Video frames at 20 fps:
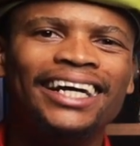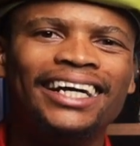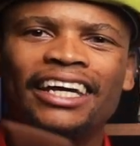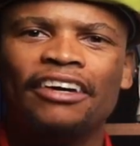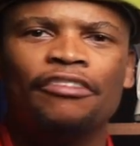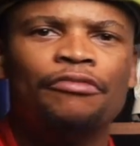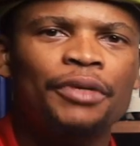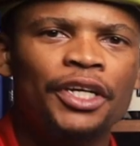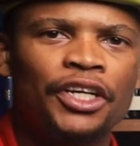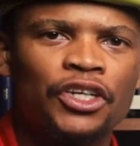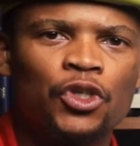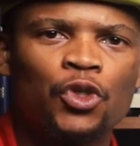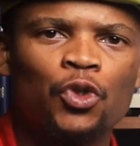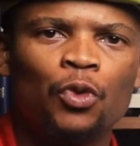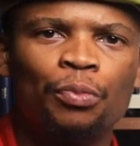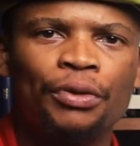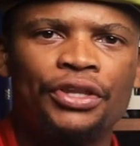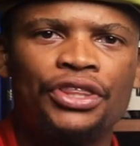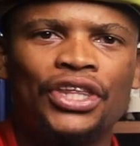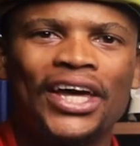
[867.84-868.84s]
give me a
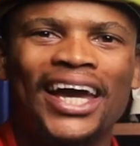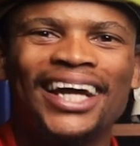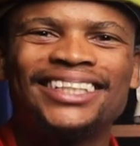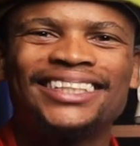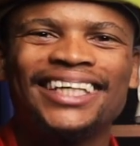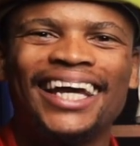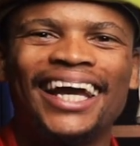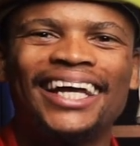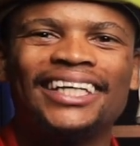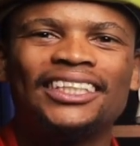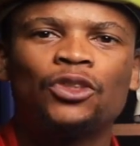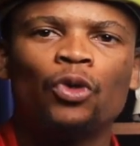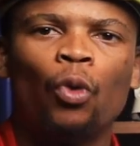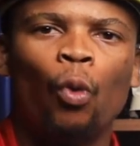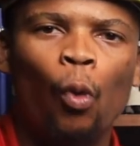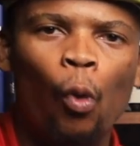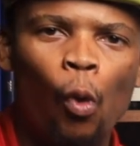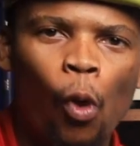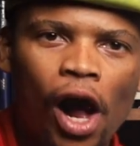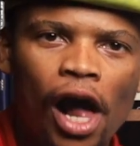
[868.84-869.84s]
super thanks as
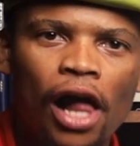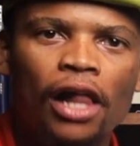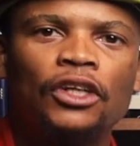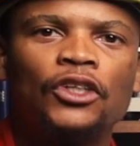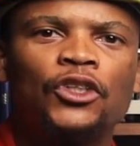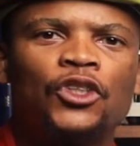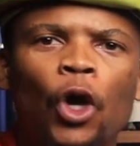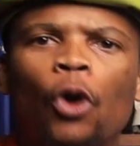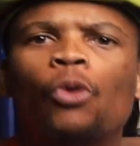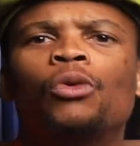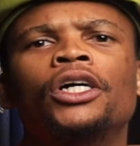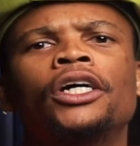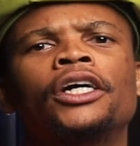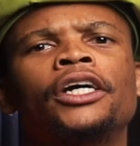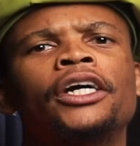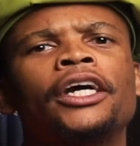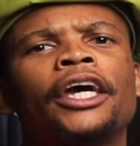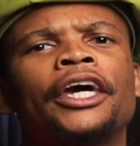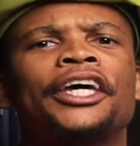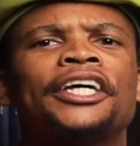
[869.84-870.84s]
well. So
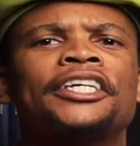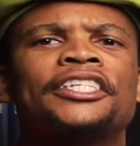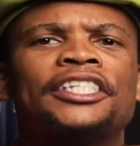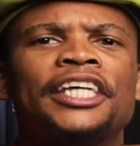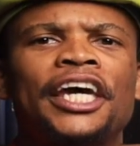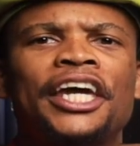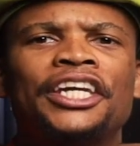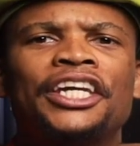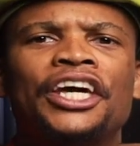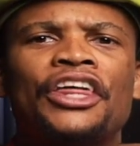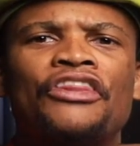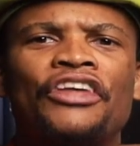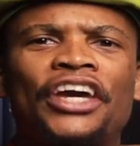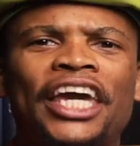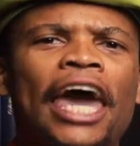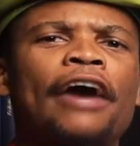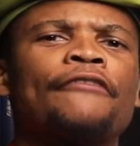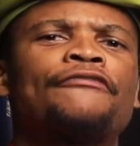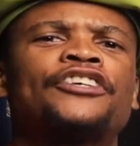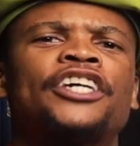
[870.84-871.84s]
it is then the
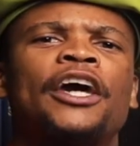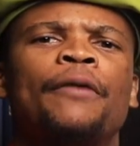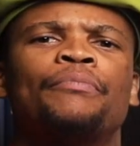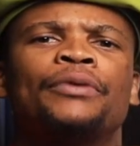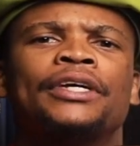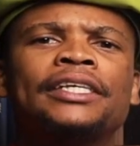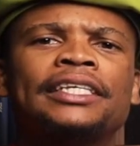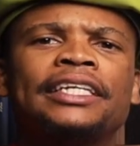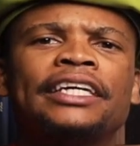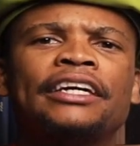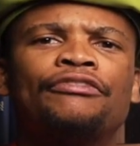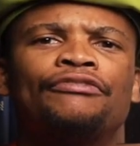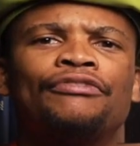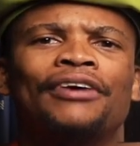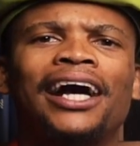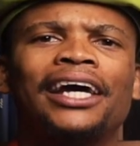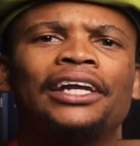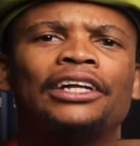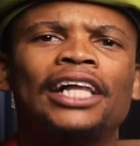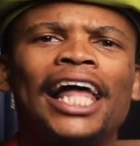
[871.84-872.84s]
CAF Champions League
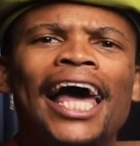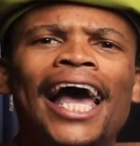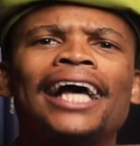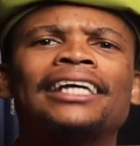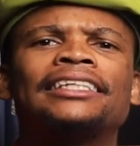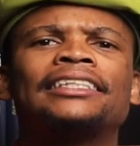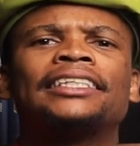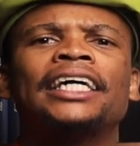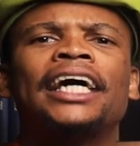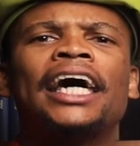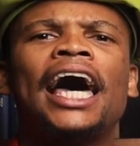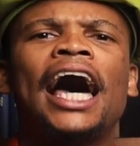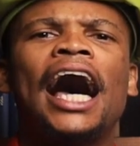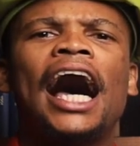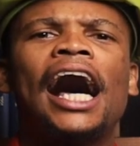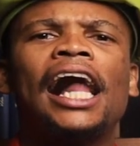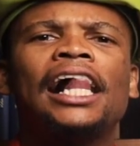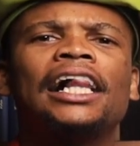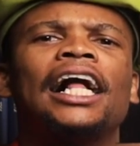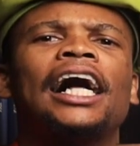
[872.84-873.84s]
final as
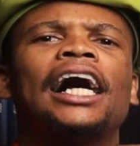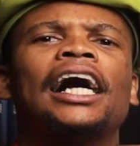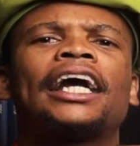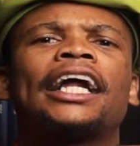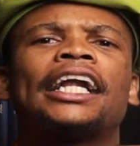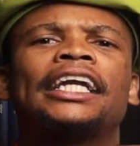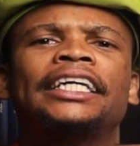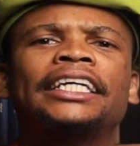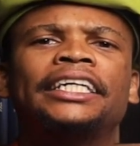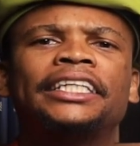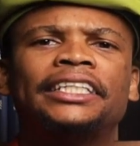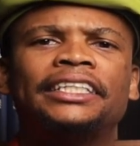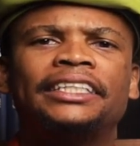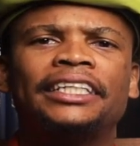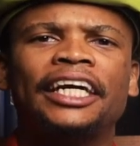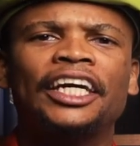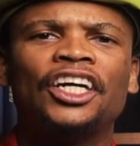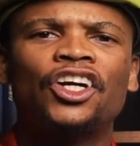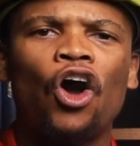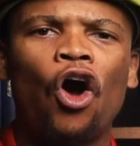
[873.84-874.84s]
Al Ahly
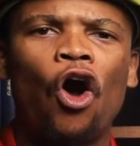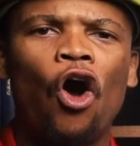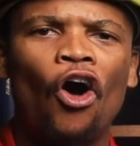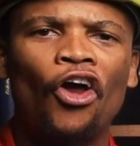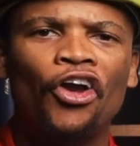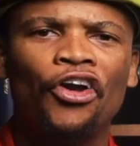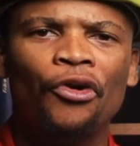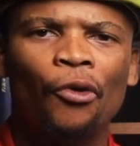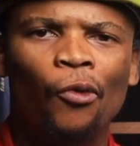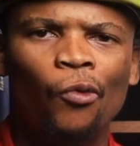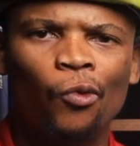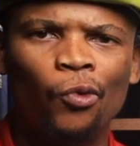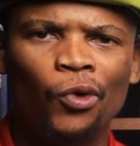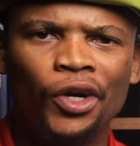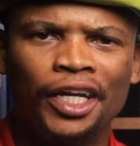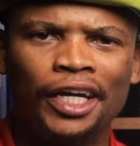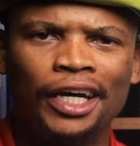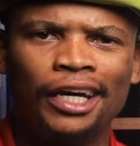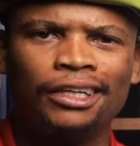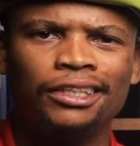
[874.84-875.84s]
take on
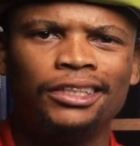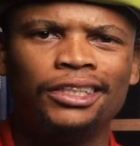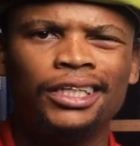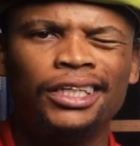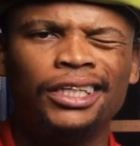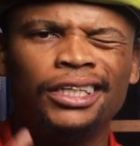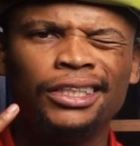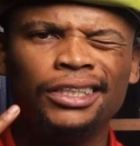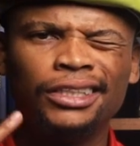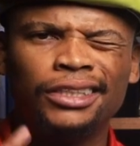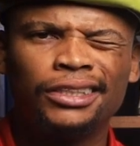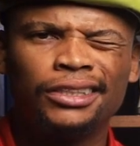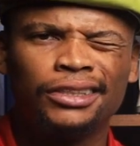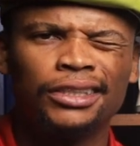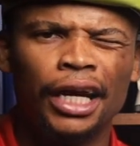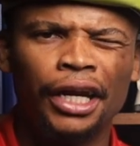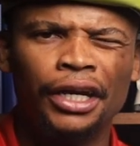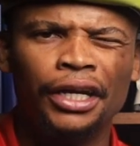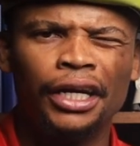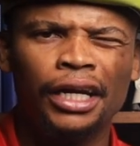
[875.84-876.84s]
Wydad.
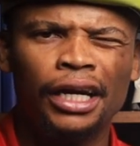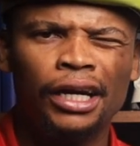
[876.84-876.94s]
Signing